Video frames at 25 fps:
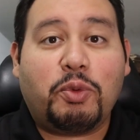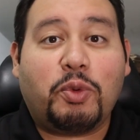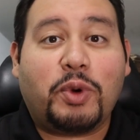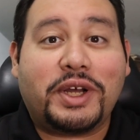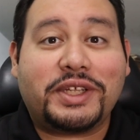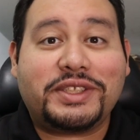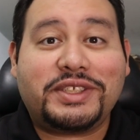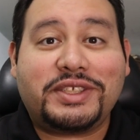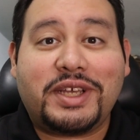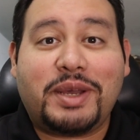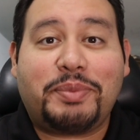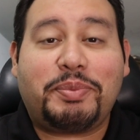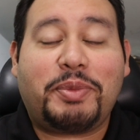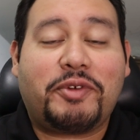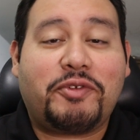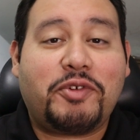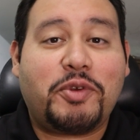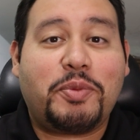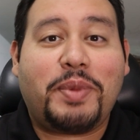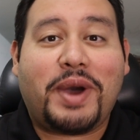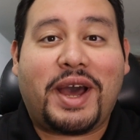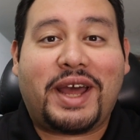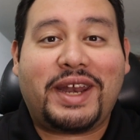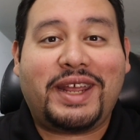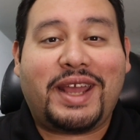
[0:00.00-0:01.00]
what's up
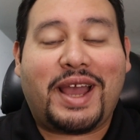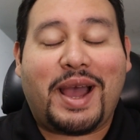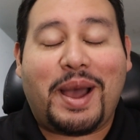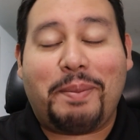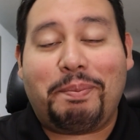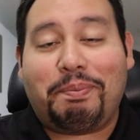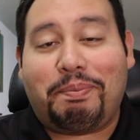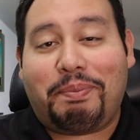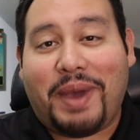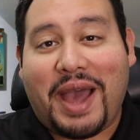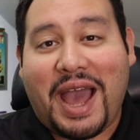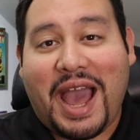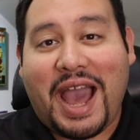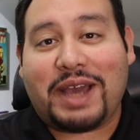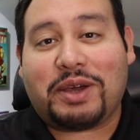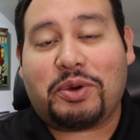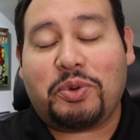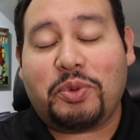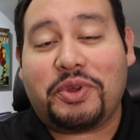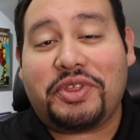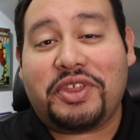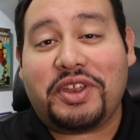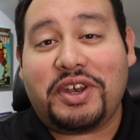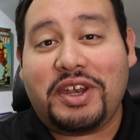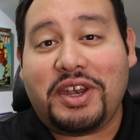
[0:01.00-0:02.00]
everybody? I'm back
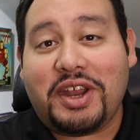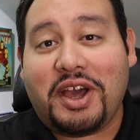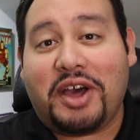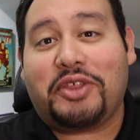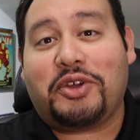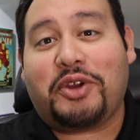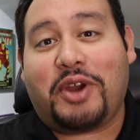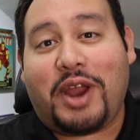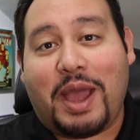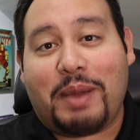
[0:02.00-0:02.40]
with another